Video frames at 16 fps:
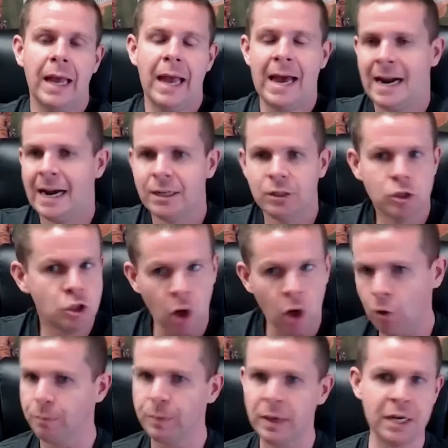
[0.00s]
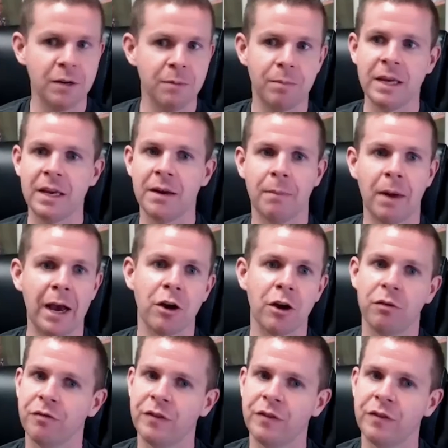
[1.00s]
And I don't mean to be a Michael